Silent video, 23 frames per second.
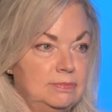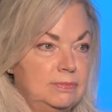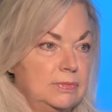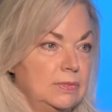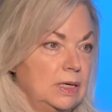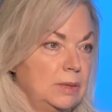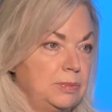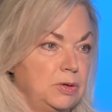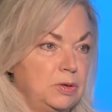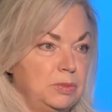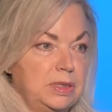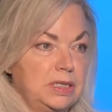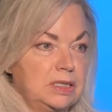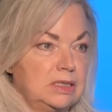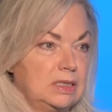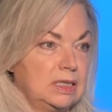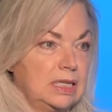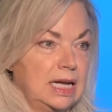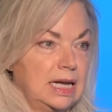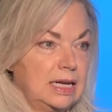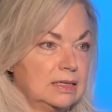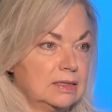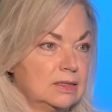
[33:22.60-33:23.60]
upper middle
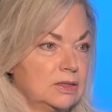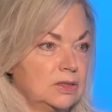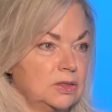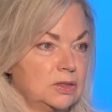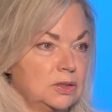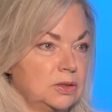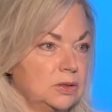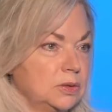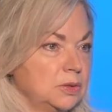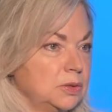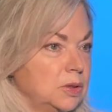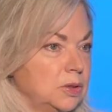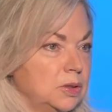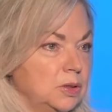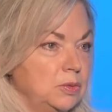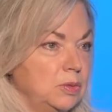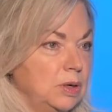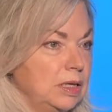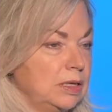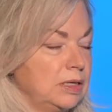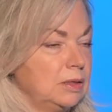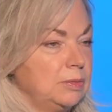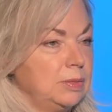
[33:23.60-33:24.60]
class or
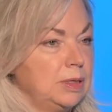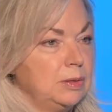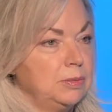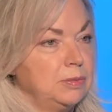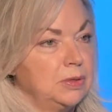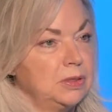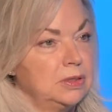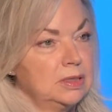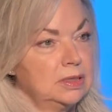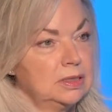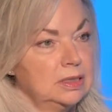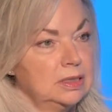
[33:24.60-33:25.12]
wealthy people?